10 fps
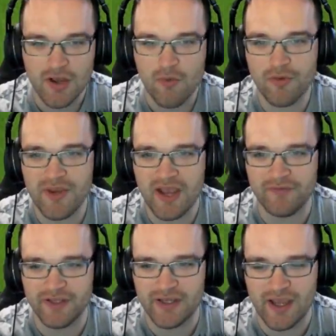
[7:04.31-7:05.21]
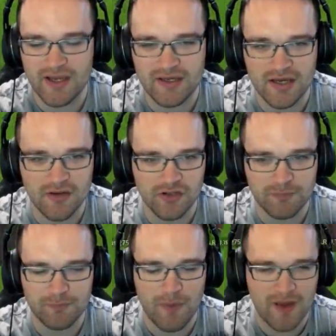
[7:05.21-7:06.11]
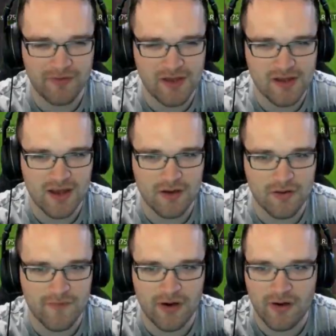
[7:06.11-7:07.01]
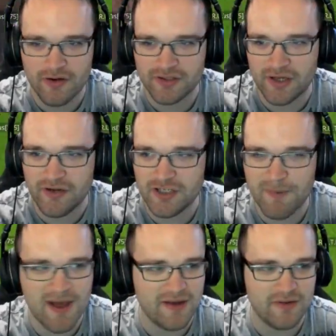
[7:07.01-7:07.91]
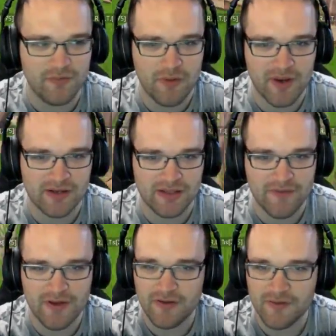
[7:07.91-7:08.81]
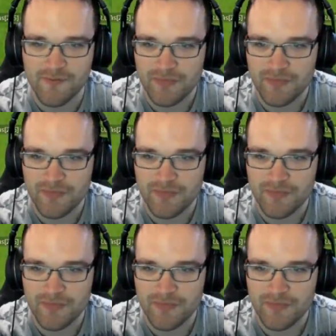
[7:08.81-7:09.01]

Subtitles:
What do we have? Like 8 kills, I think, out of our starting spot. And now we got 11.